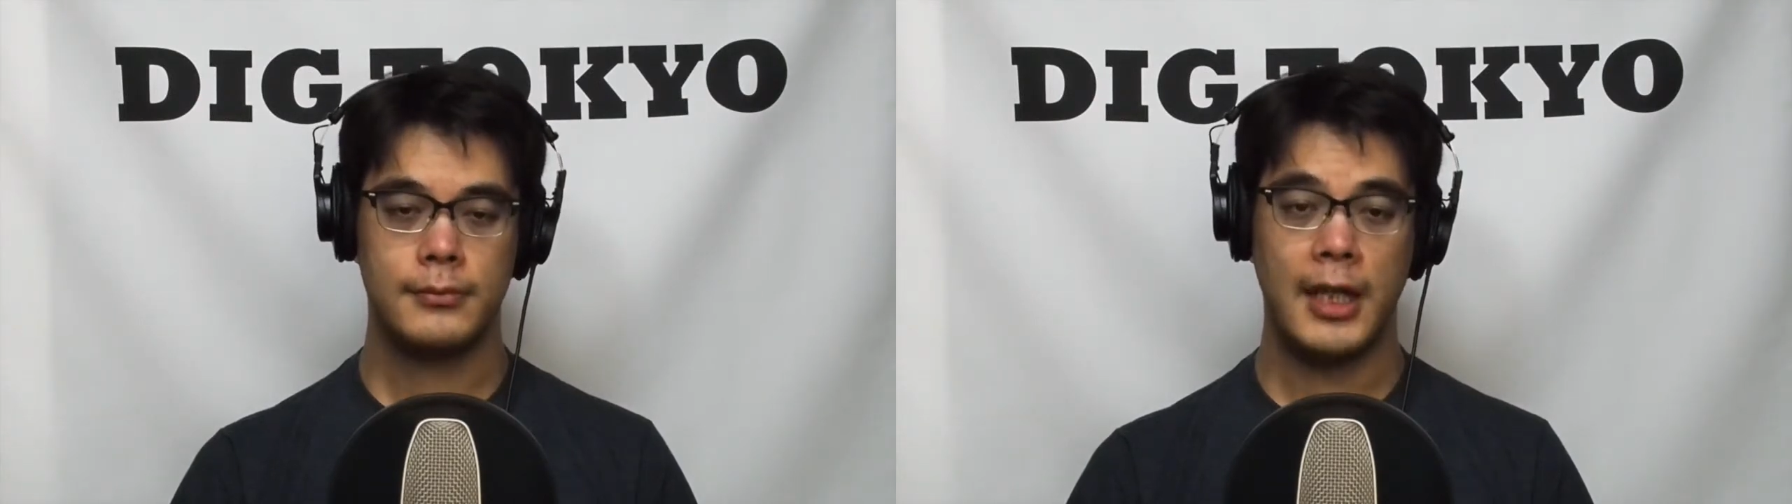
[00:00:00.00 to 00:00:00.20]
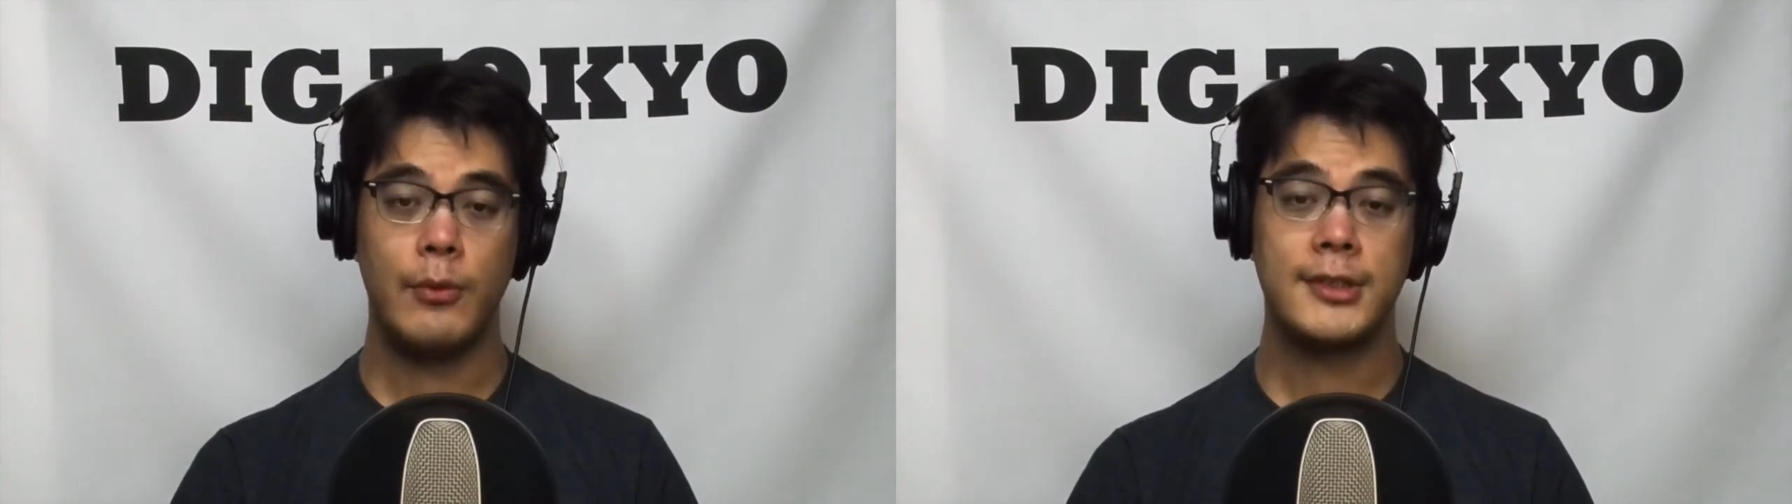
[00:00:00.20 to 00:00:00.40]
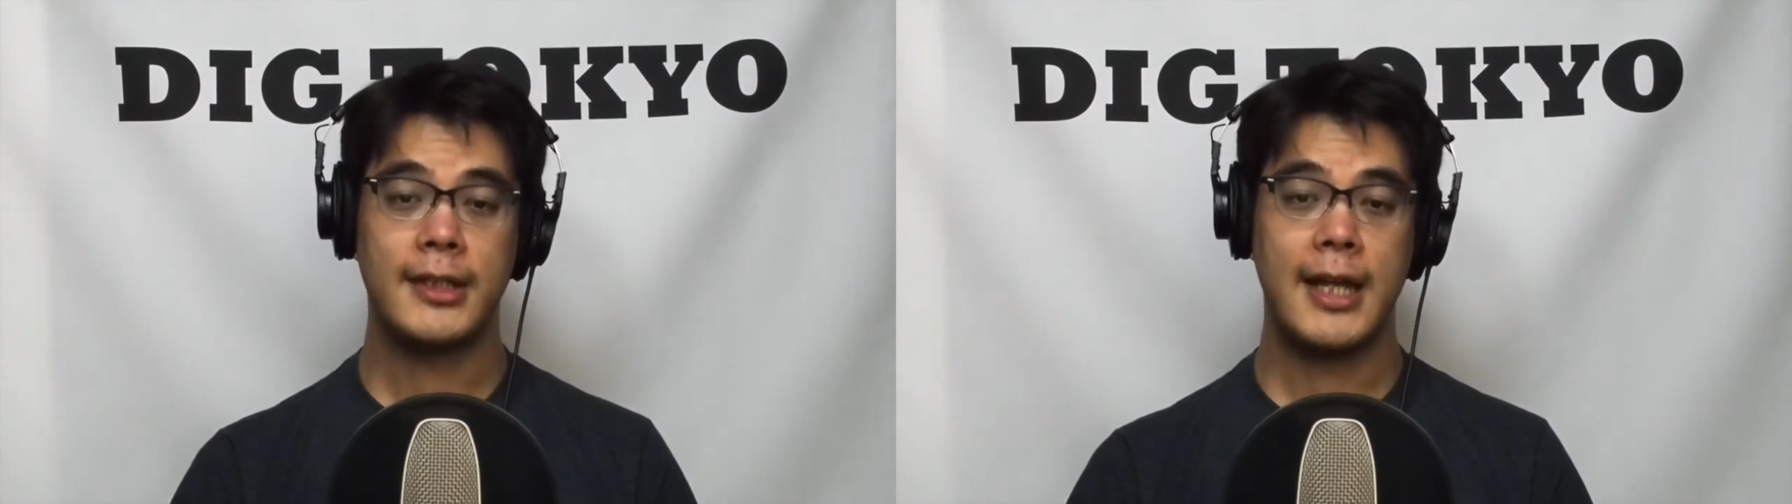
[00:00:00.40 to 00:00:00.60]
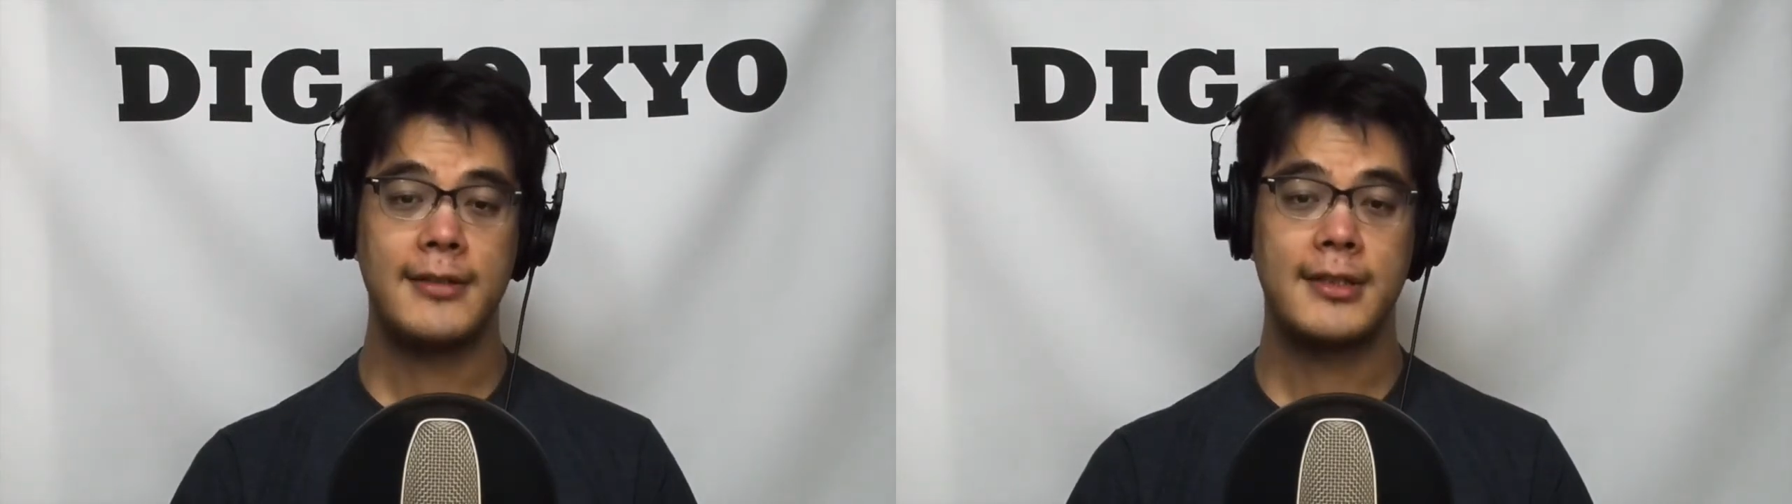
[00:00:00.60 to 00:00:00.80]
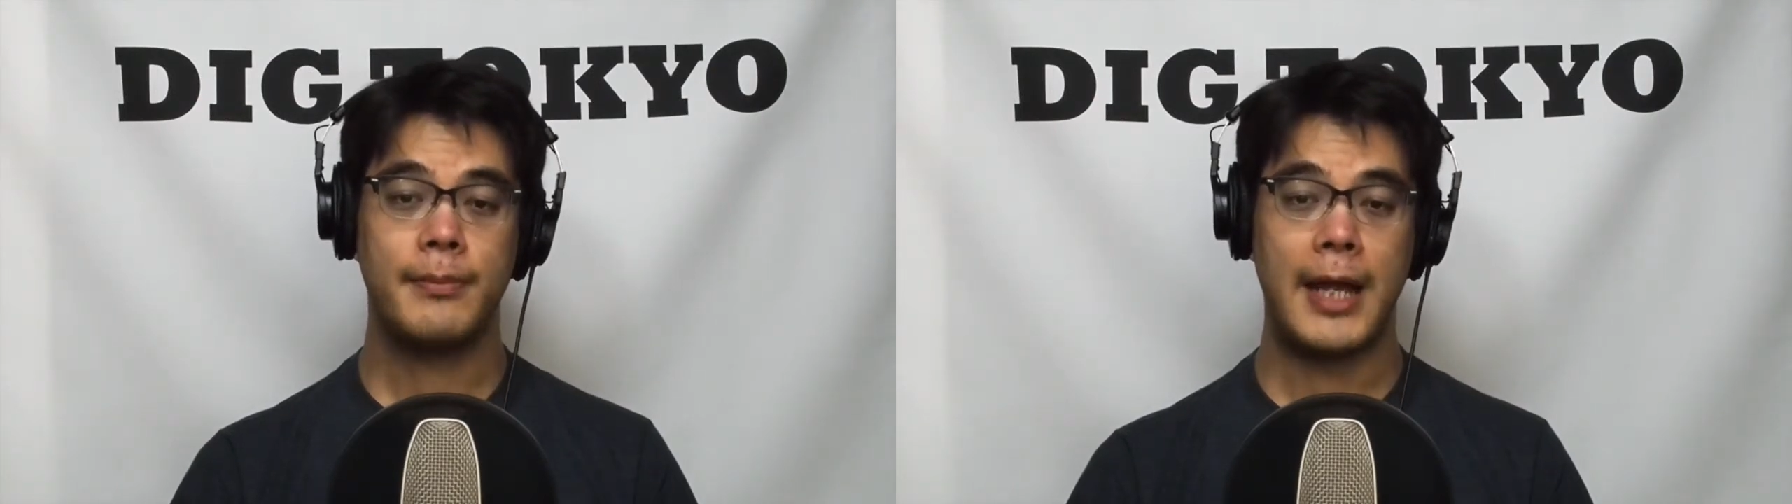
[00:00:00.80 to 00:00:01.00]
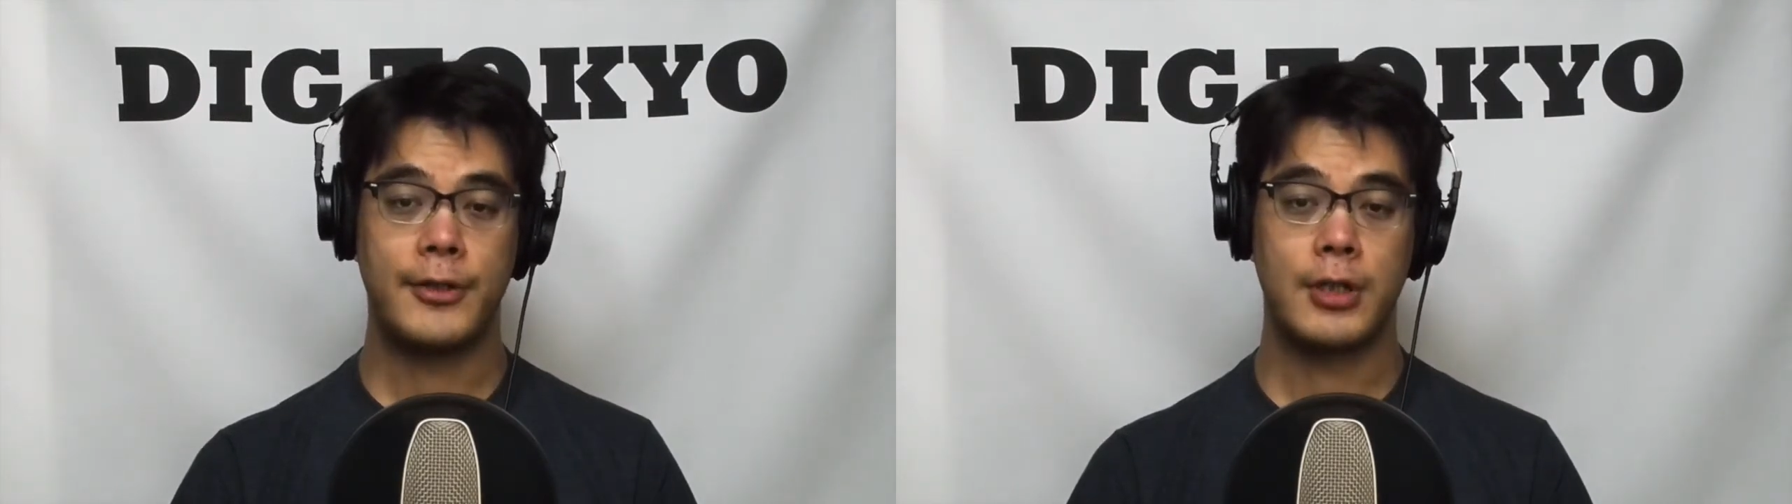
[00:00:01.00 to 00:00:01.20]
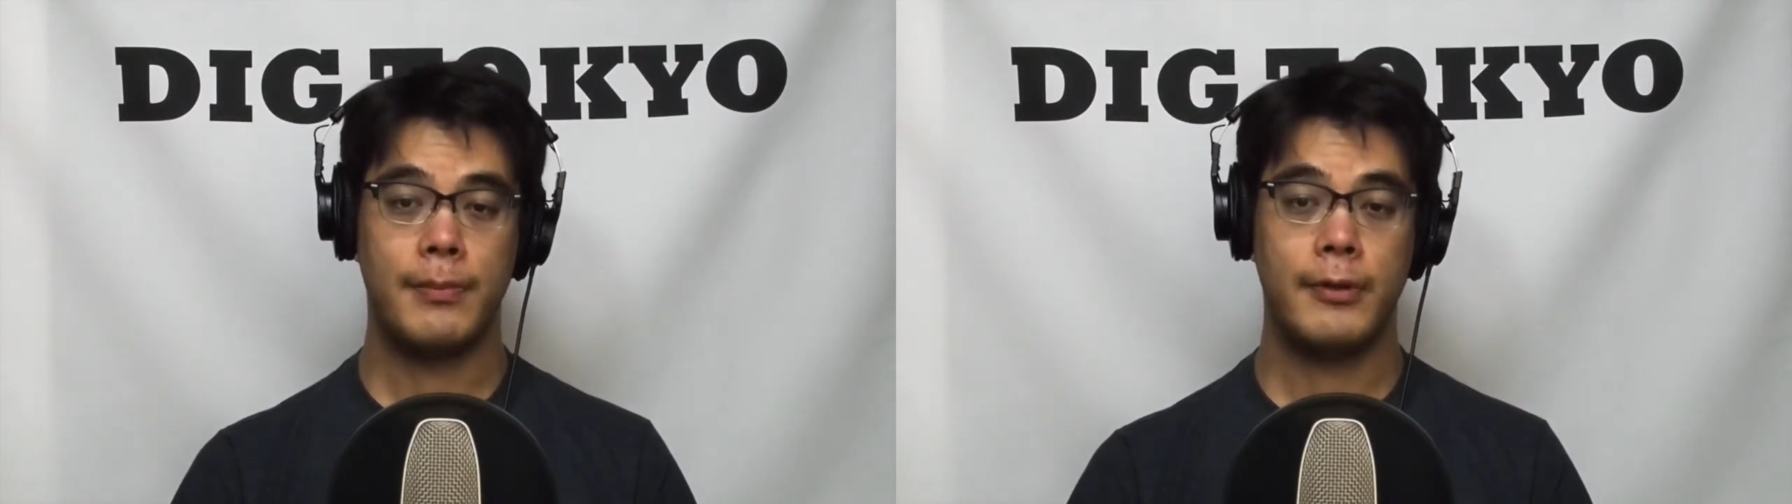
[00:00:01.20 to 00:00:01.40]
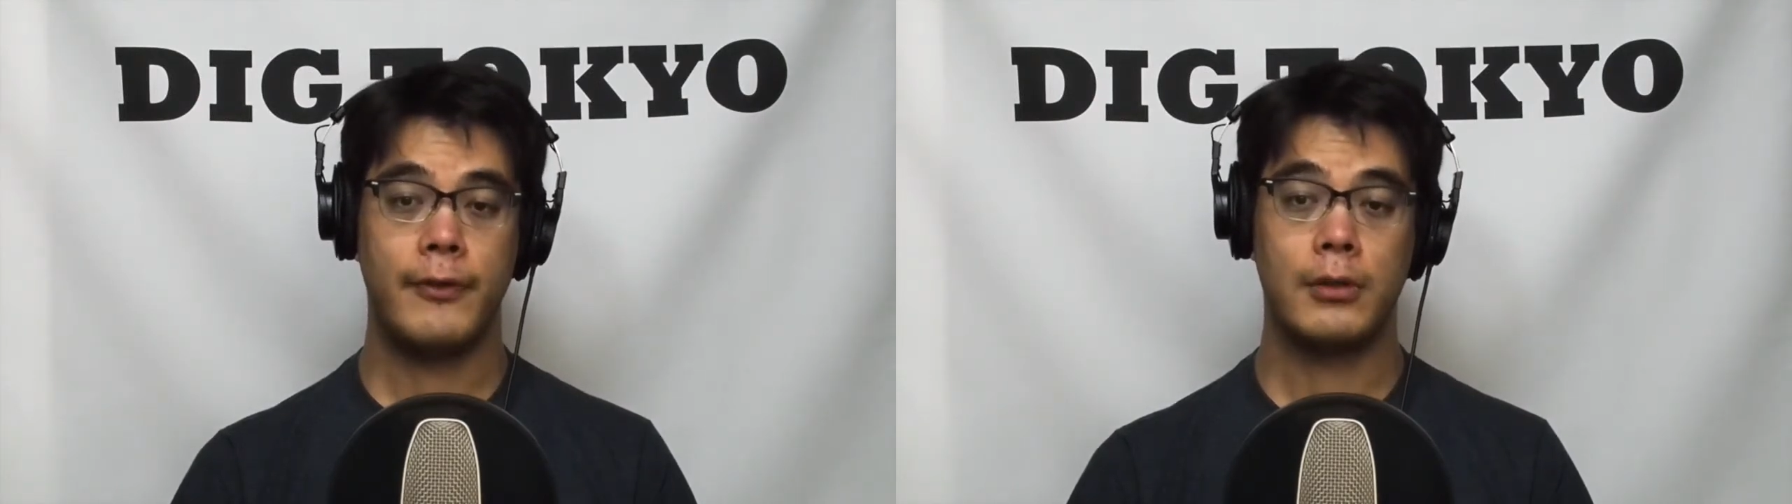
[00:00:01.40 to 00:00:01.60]
It was against the
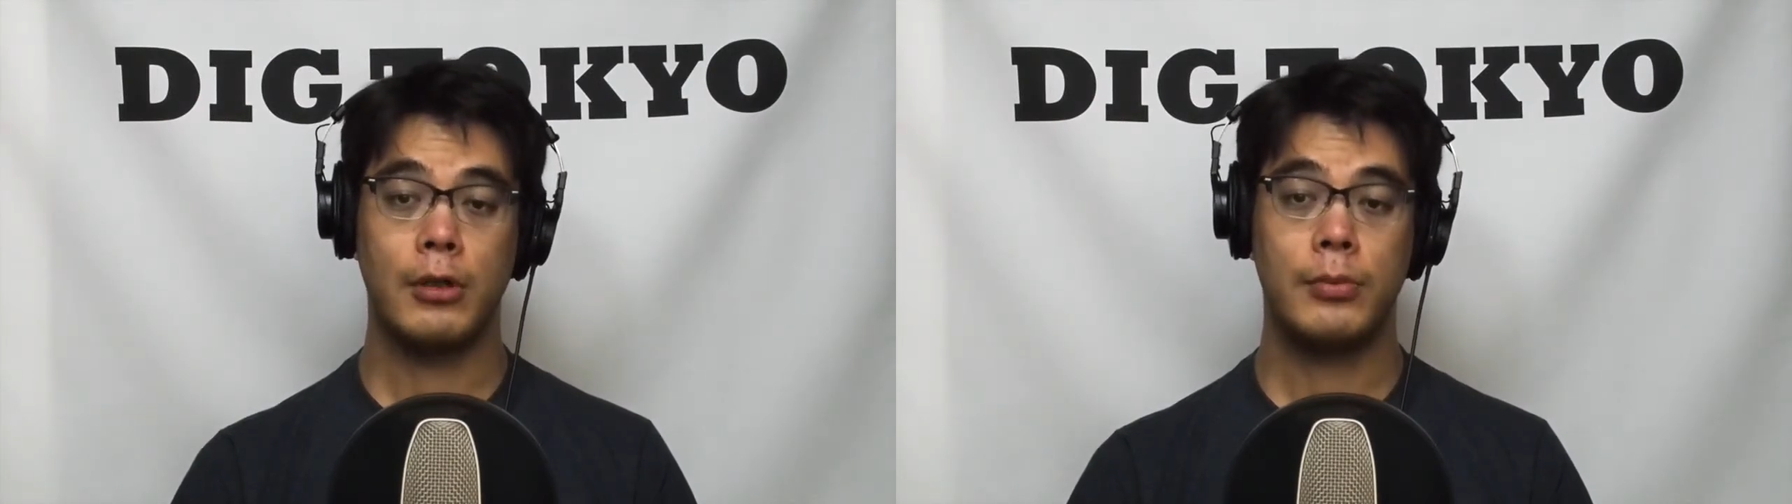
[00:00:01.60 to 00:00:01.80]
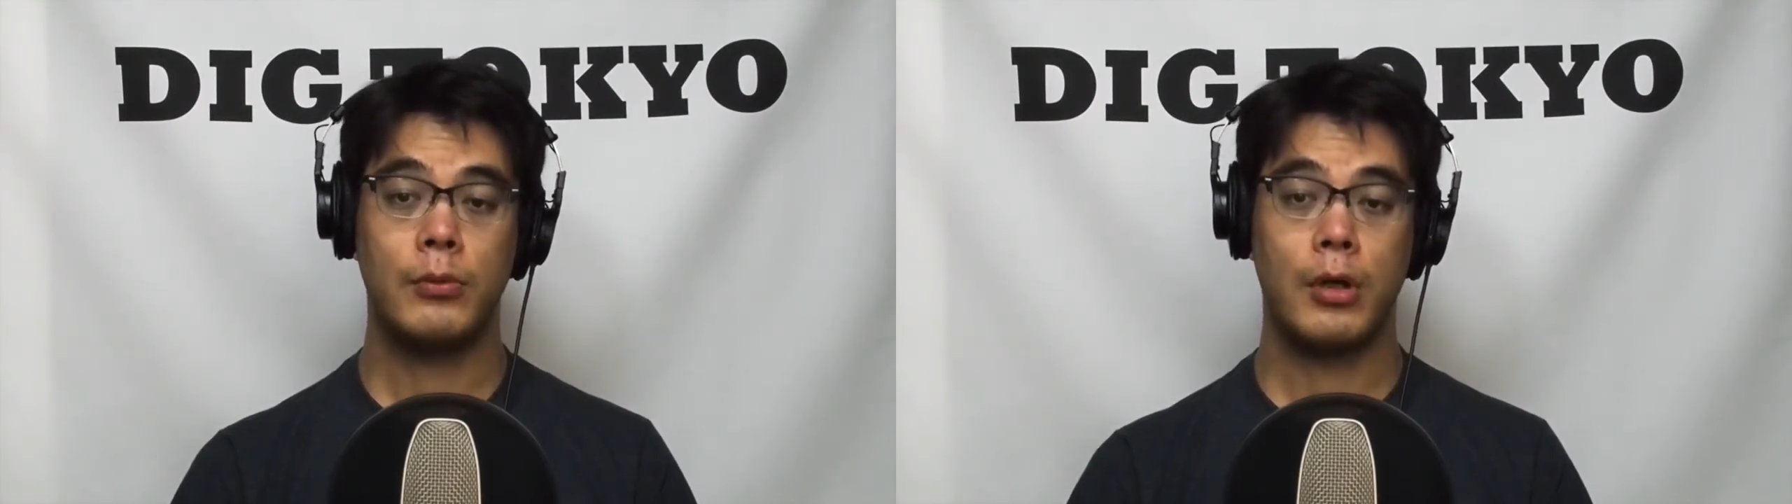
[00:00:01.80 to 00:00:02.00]
backdrop of the global